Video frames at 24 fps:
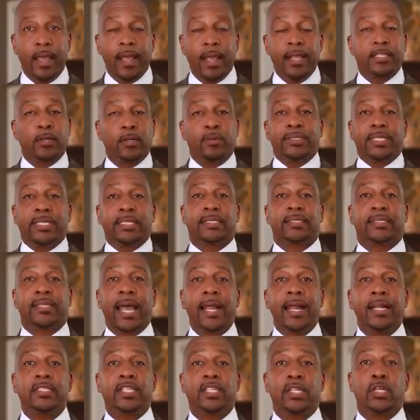And so it's
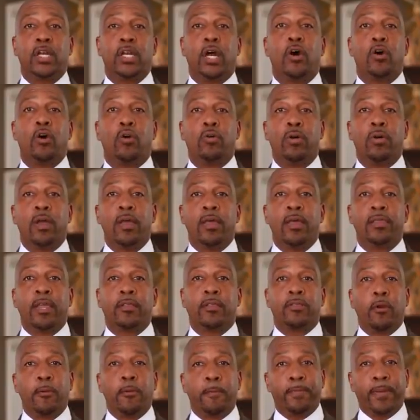exciting to know
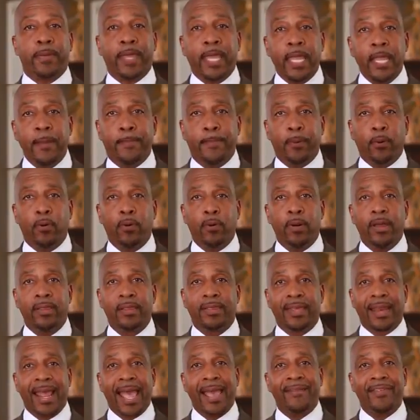that there are people
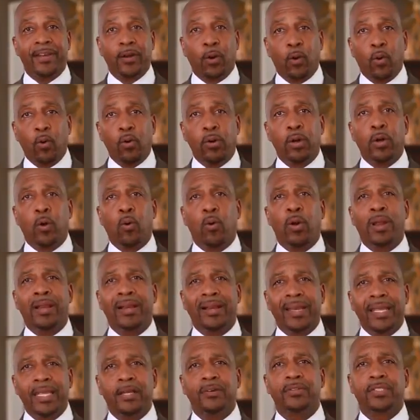that have an ongoing
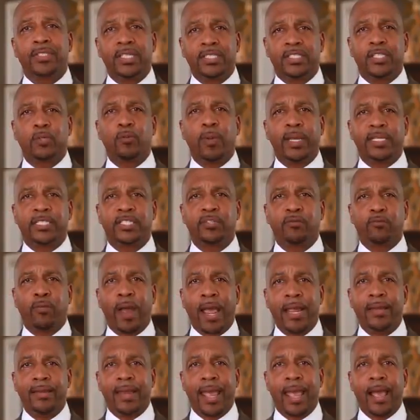legal situation
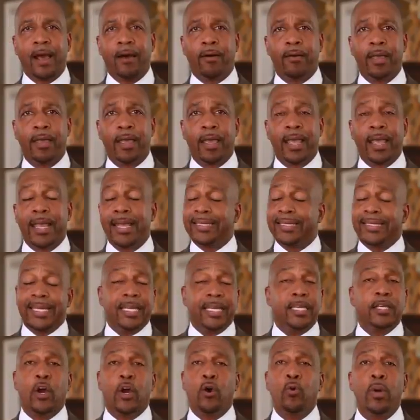right now and
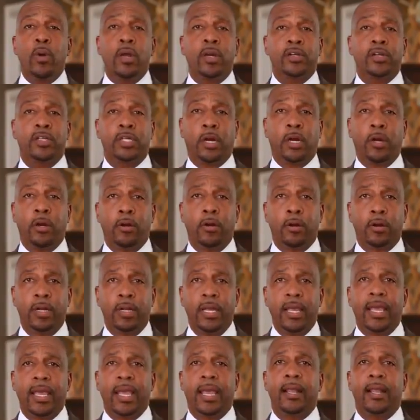didn't know where to turn,